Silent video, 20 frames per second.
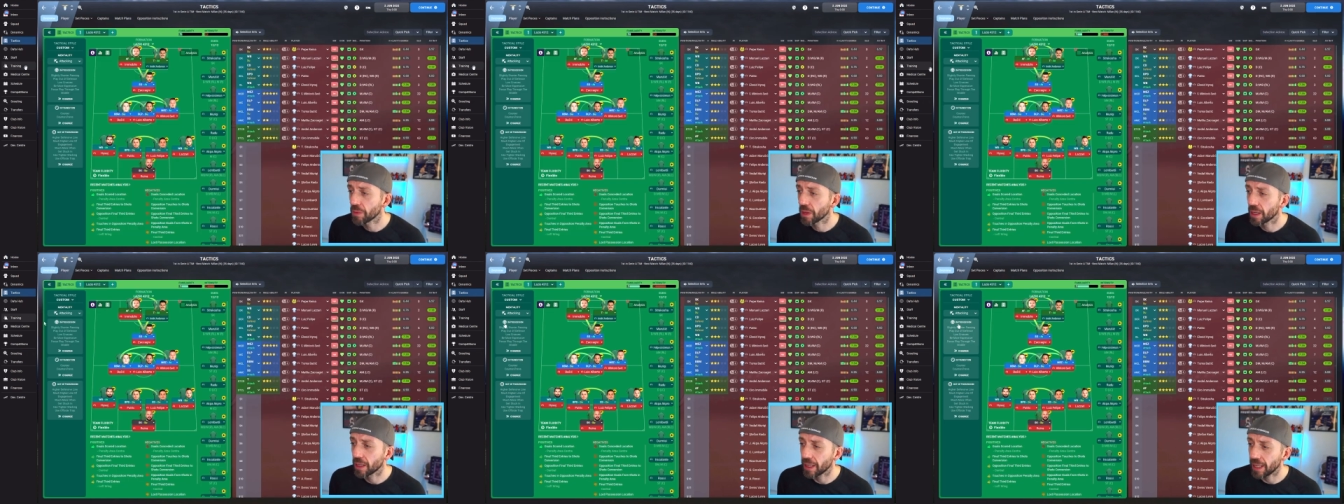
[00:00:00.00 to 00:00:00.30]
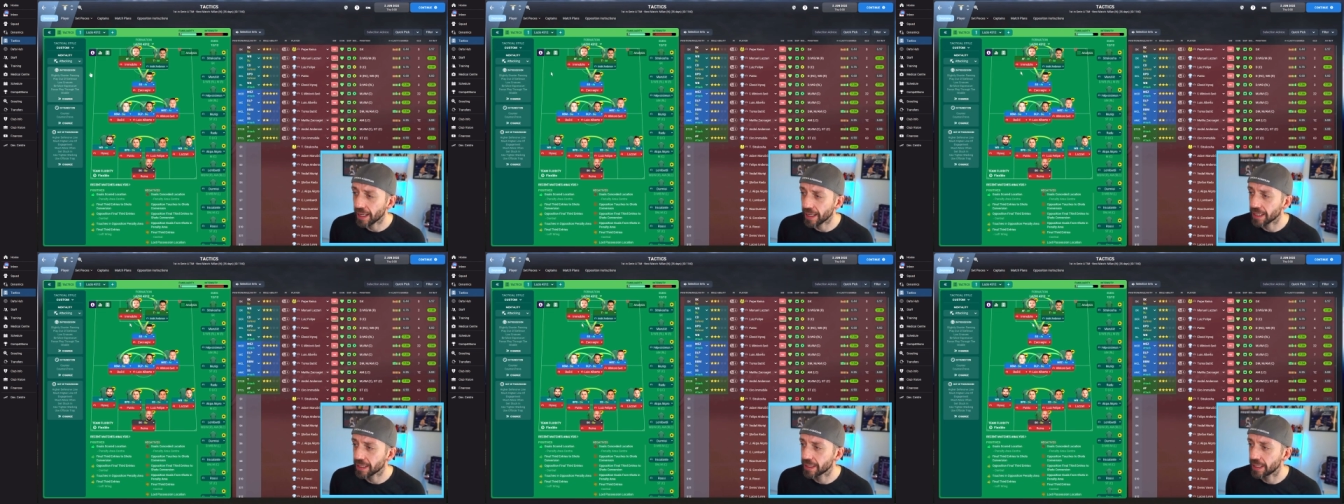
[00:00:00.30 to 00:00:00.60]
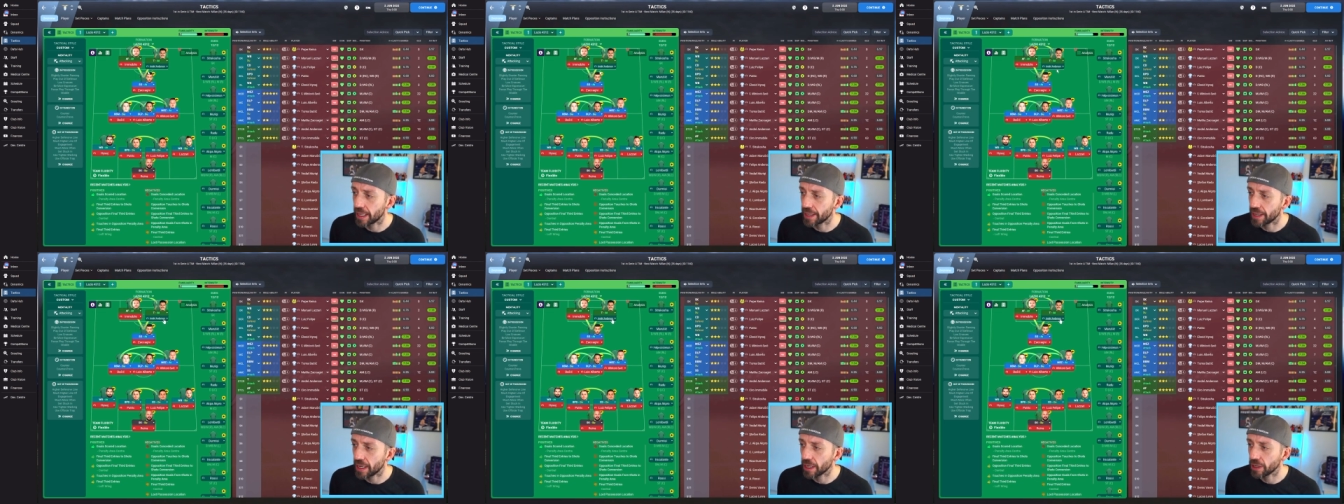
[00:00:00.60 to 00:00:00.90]
like I
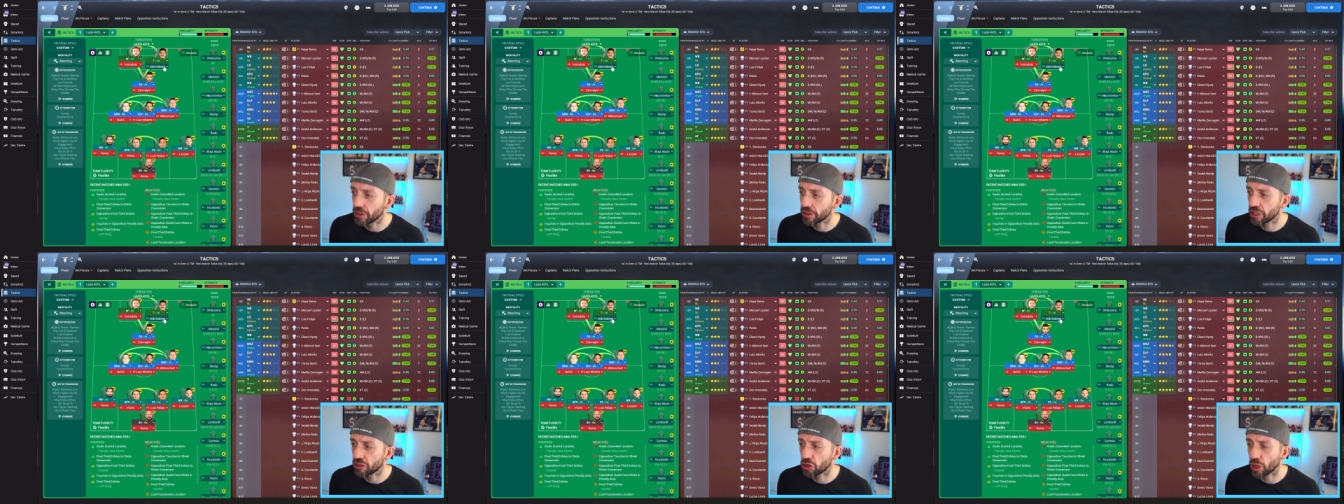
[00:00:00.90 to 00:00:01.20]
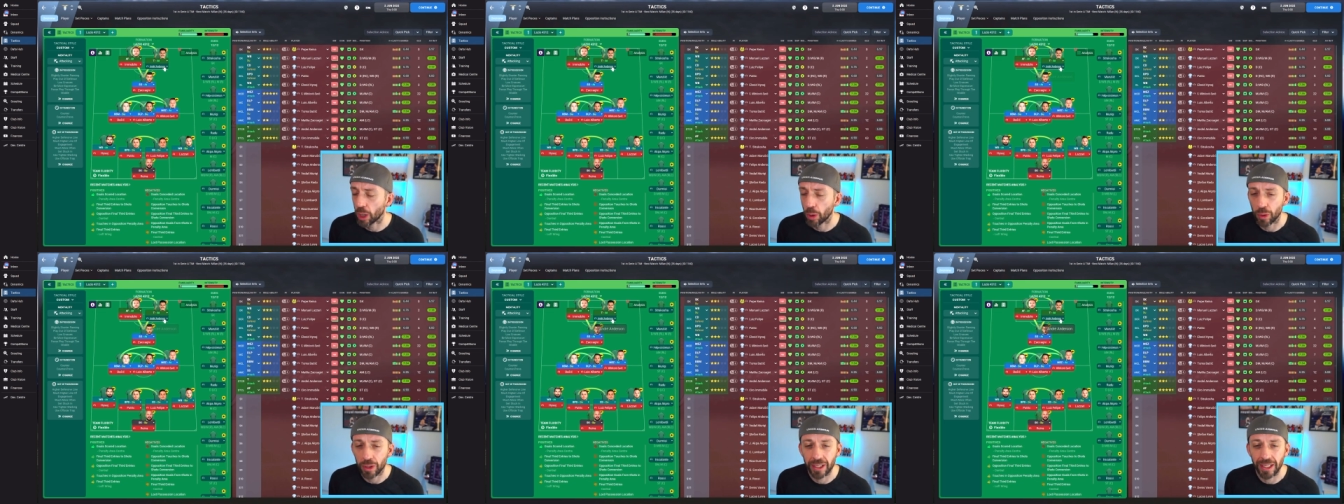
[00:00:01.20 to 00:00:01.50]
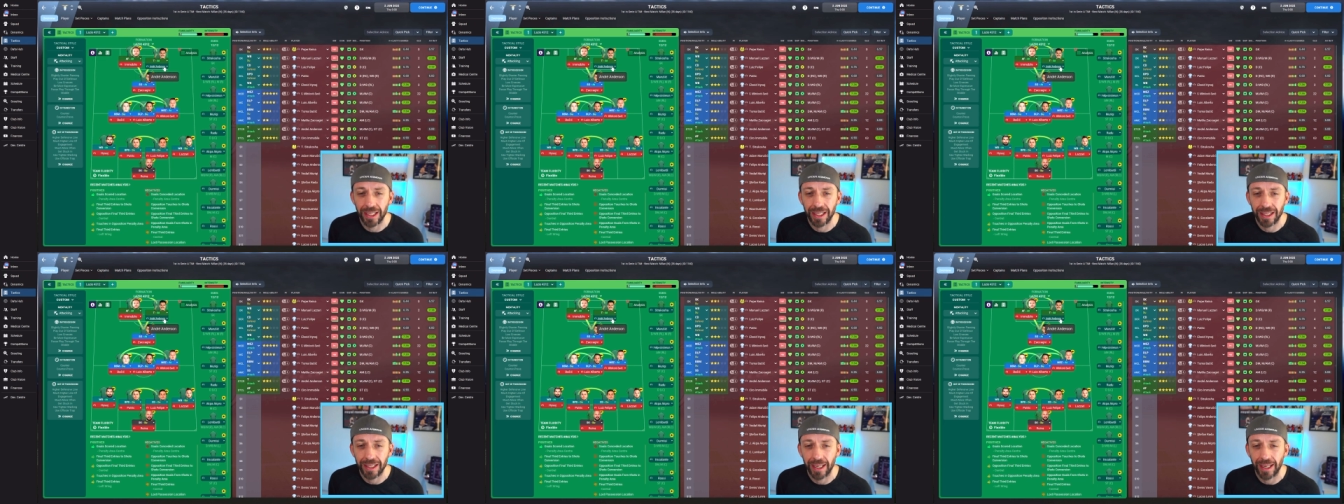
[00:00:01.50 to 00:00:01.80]
said I use a
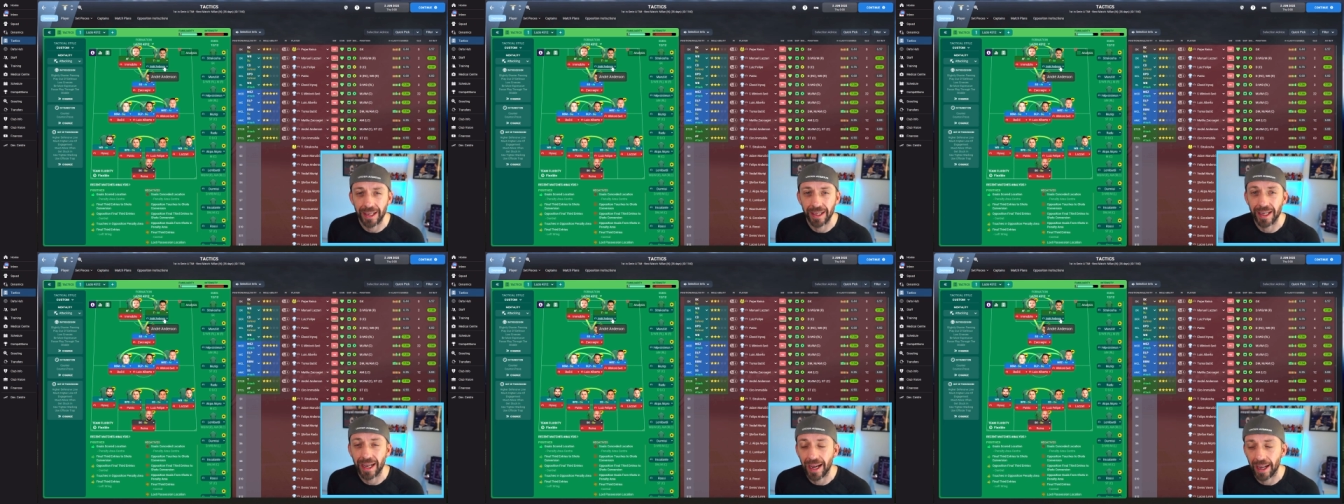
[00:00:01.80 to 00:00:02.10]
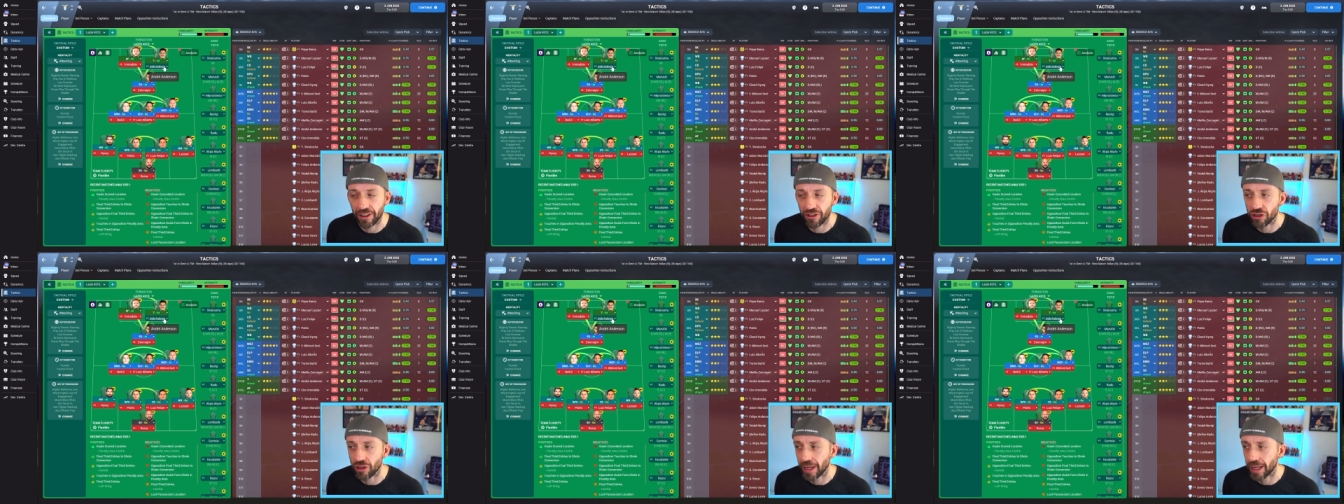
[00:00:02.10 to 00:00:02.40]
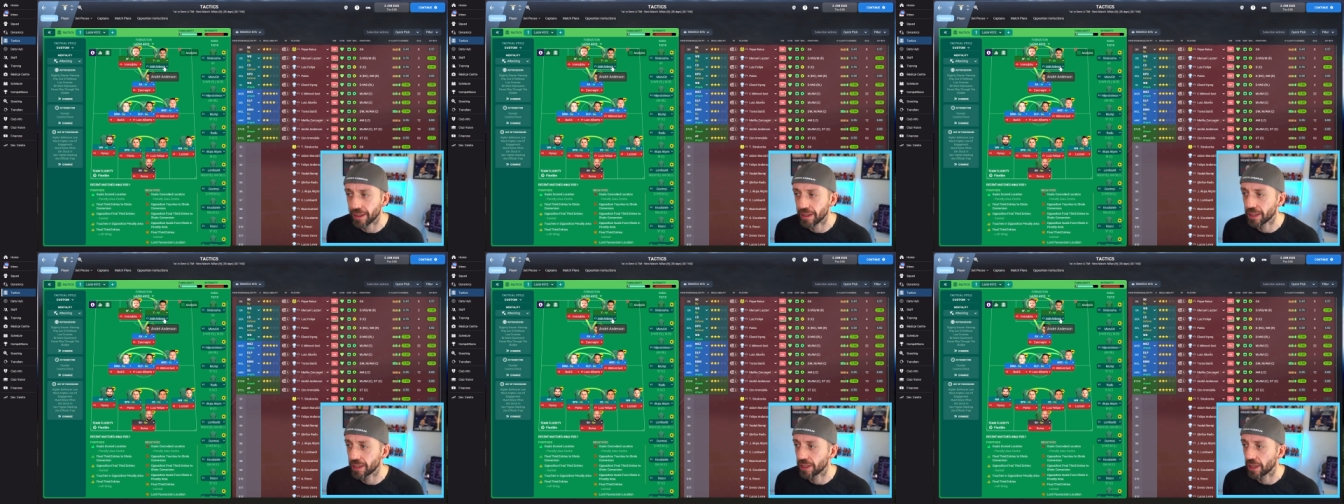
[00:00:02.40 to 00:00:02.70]
Trequartista in Andre
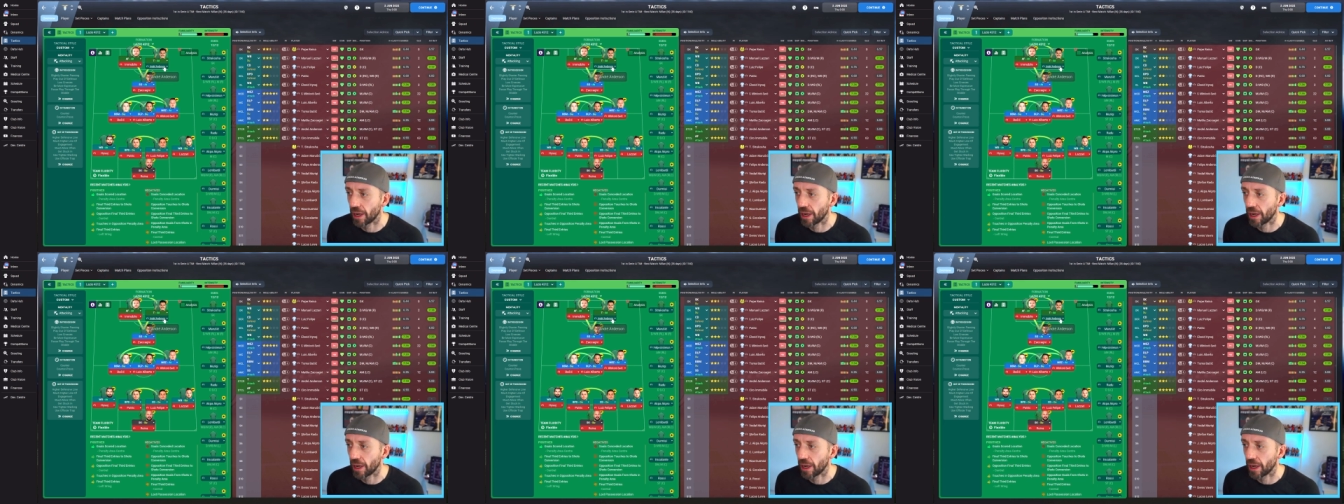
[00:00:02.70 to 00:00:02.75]
Anderson